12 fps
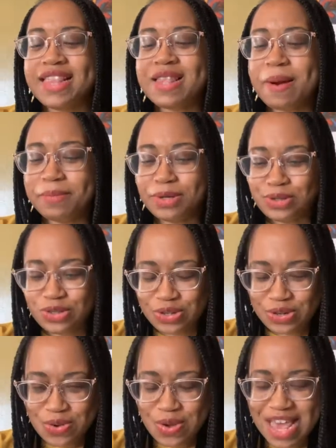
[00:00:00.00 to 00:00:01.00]
Number
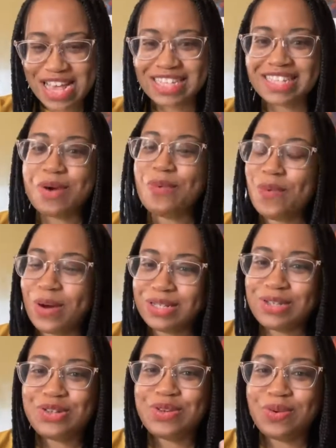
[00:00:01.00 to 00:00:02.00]
two is,
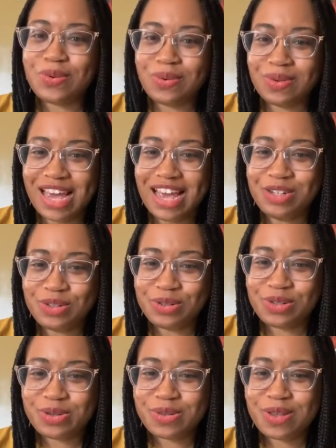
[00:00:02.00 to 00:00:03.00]
once you
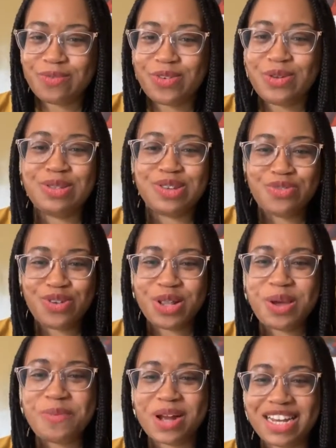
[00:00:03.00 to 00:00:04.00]
introduce the foods, you
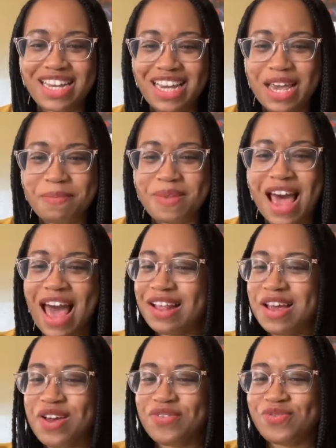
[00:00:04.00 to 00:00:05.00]
really want to keep
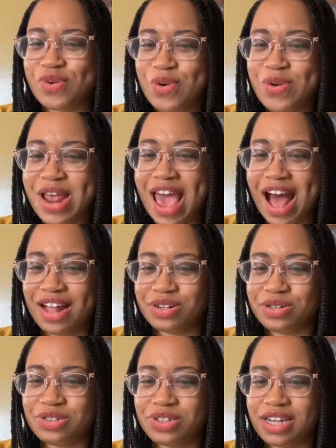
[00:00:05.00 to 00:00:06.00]
that food
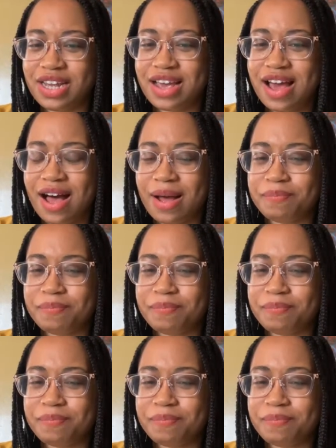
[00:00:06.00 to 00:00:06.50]
allergy,